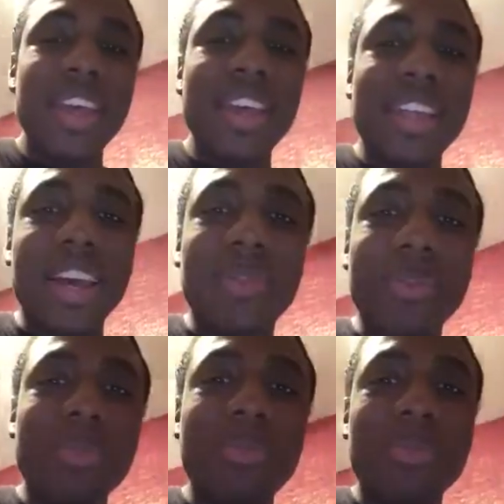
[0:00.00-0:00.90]
and like
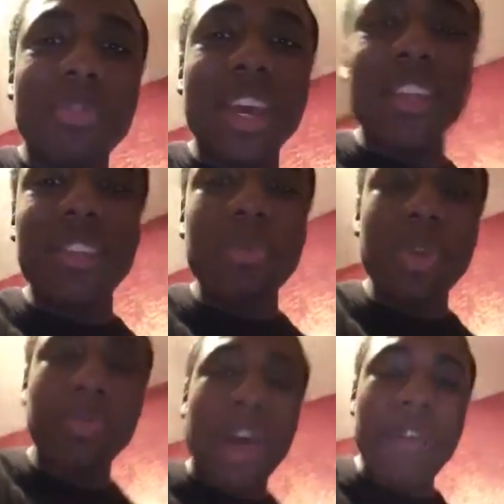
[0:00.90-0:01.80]
we're Texas
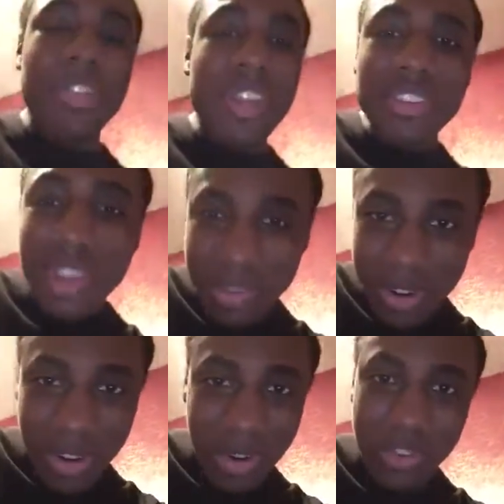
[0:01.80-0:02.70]
people have such a
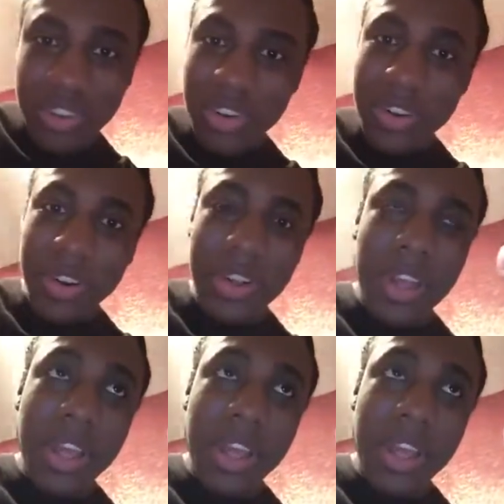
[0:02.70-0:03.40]
different culture.